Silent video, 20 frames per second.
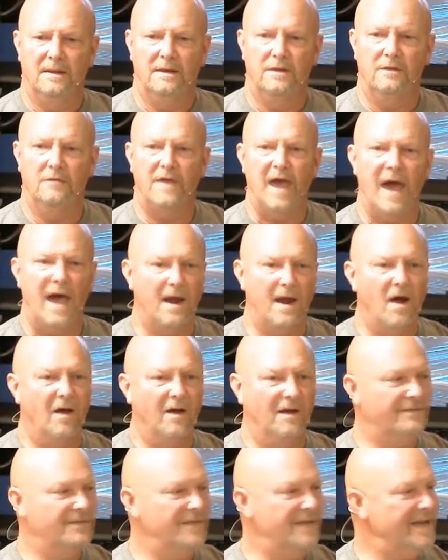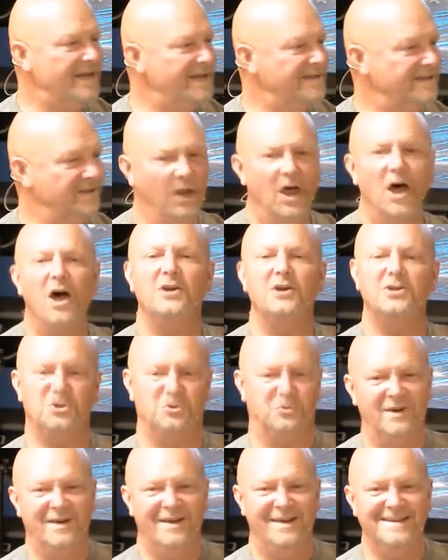You've got all of these
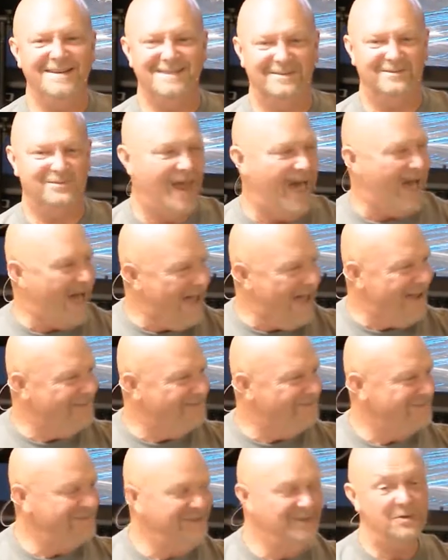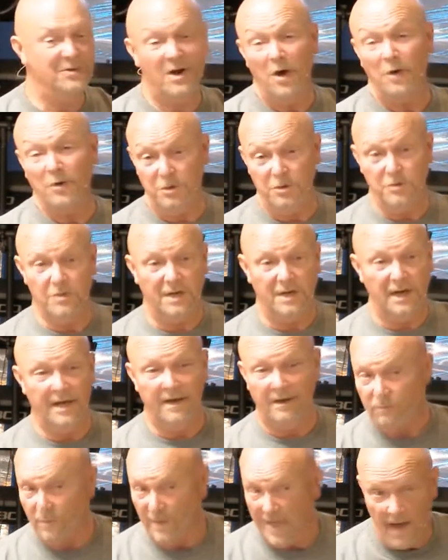luxuries of life. Do you know you can
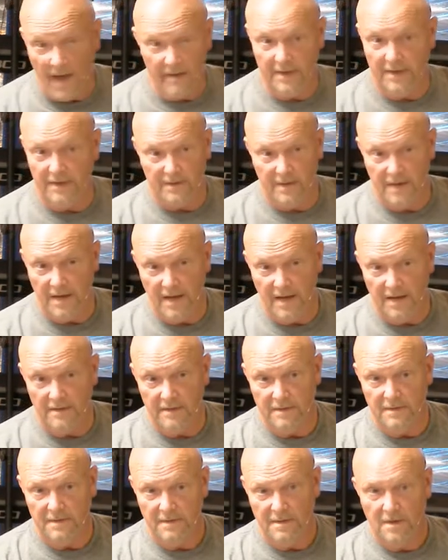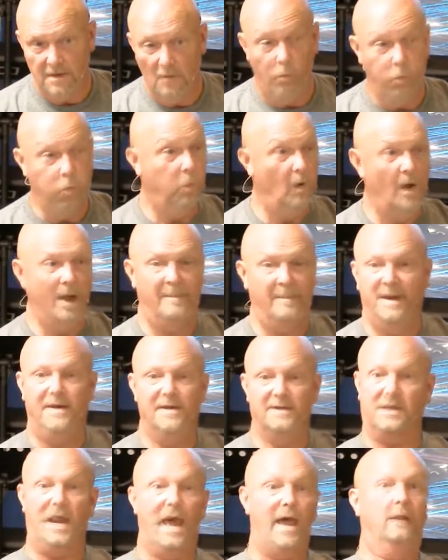live without internet? I mean,
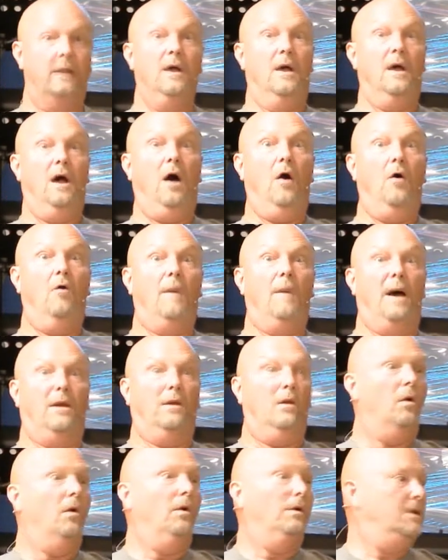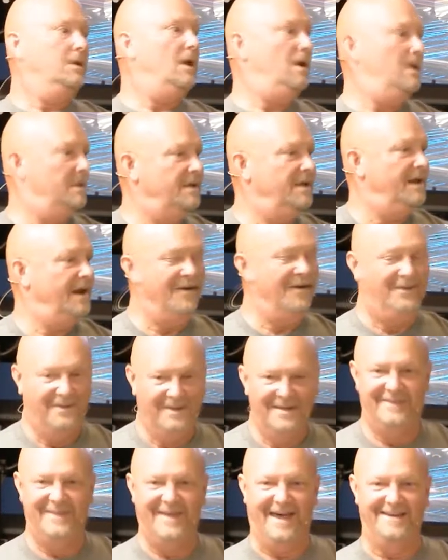it's like, oh my Lord, you know,
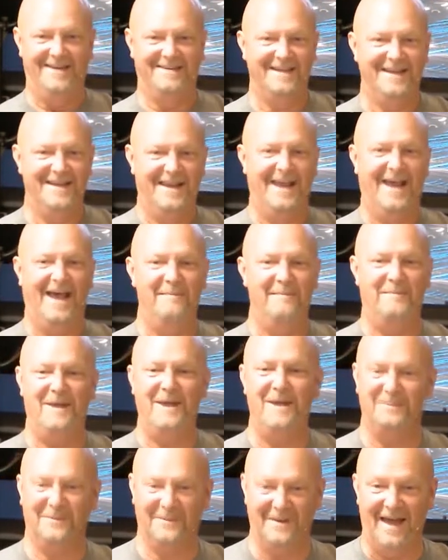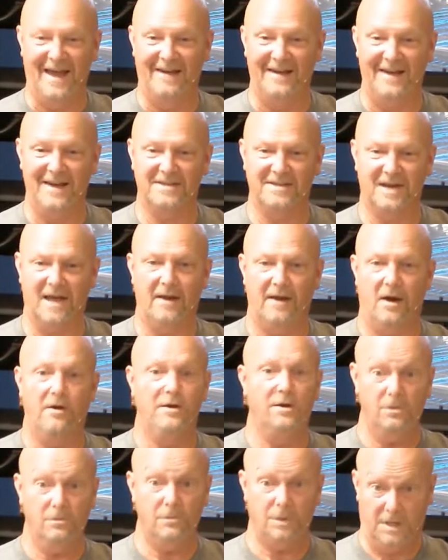people nowadays like, are
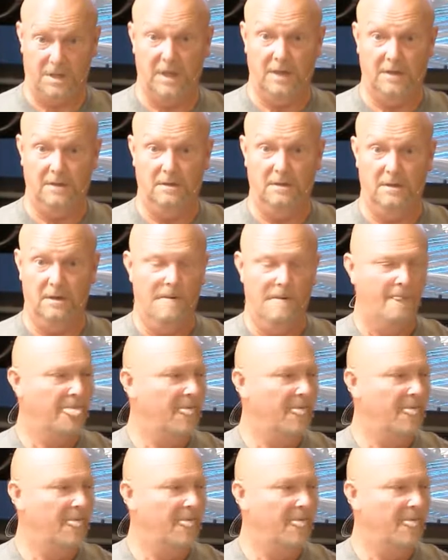you kidding?